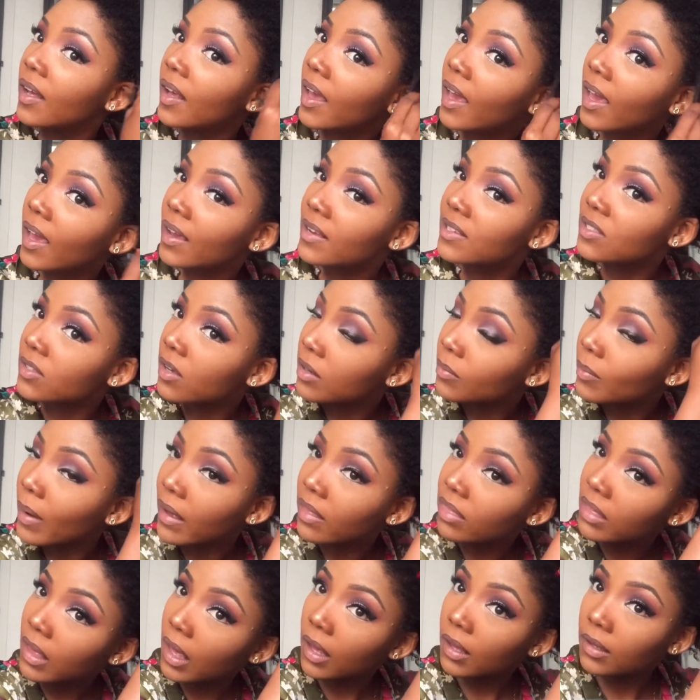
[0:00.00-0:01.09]
Hair is not my
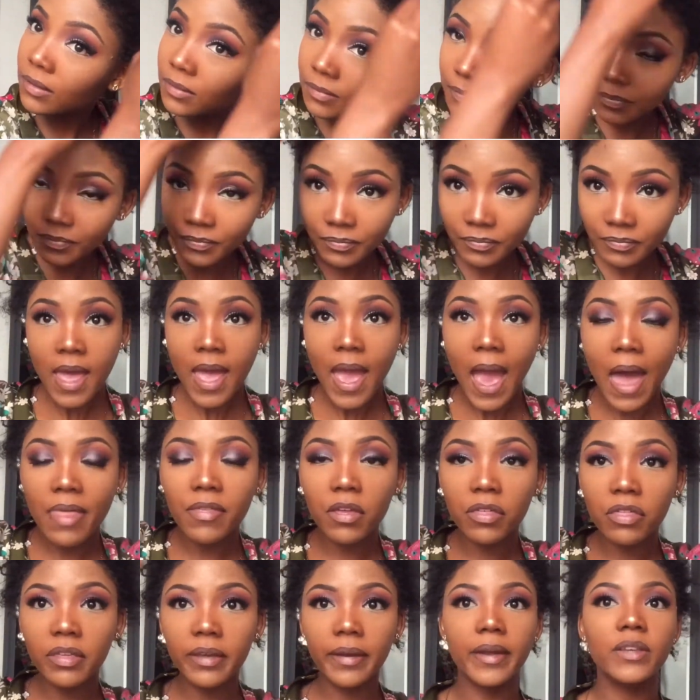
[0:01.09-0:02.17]
thing. And
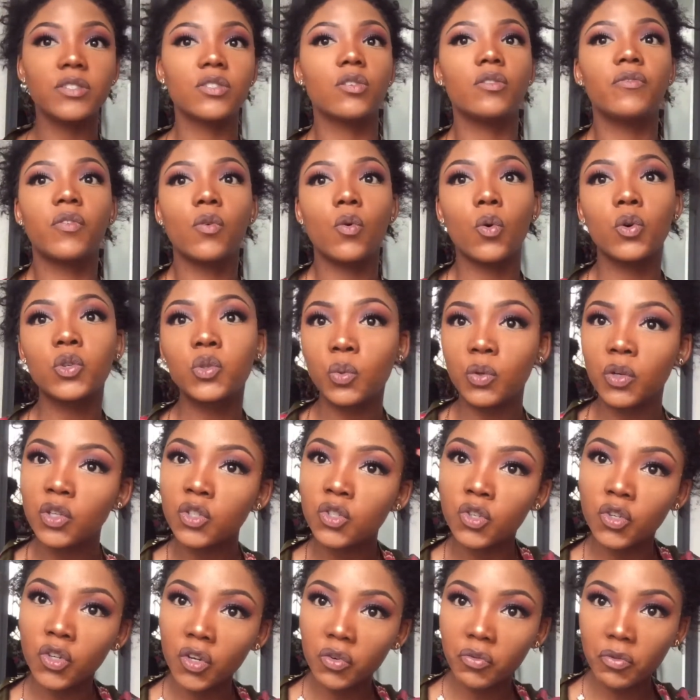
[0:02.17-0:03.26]
the thing is, of course, when you
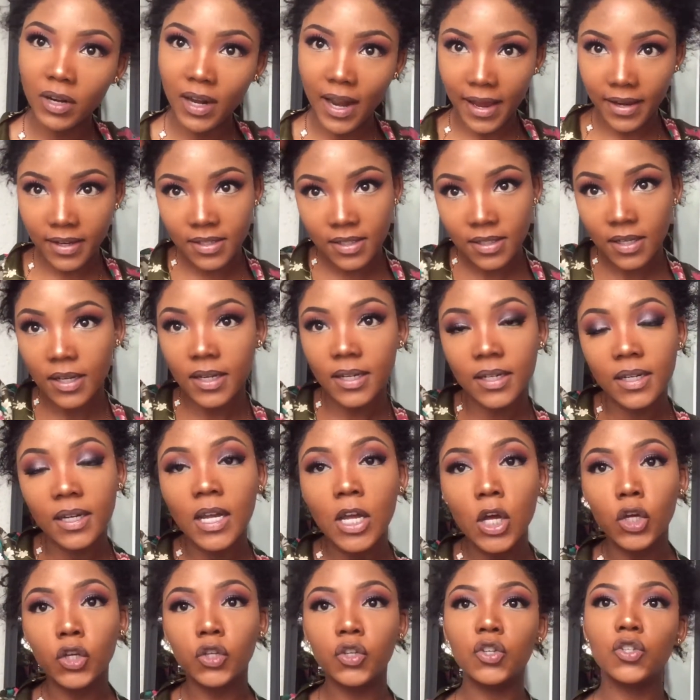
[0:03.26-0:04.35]
do your relaxer,
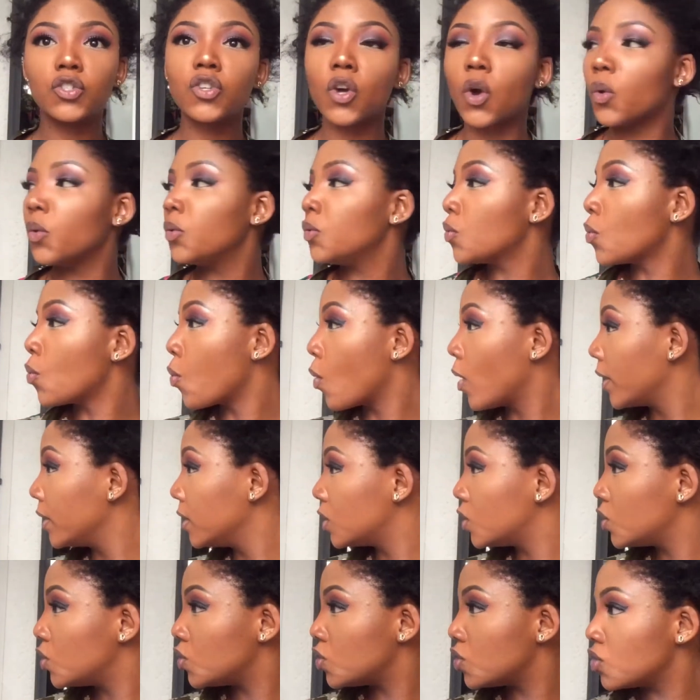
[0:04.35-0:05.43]
you don't
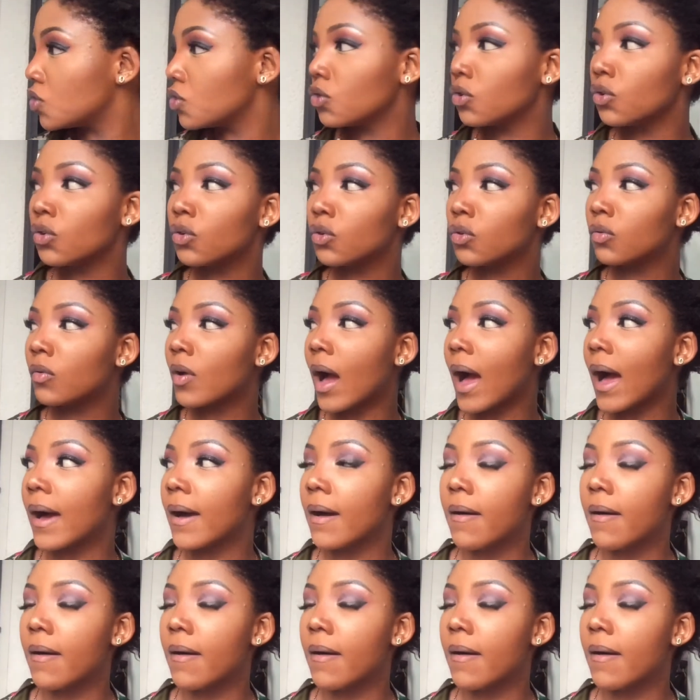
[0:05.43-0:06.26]
want to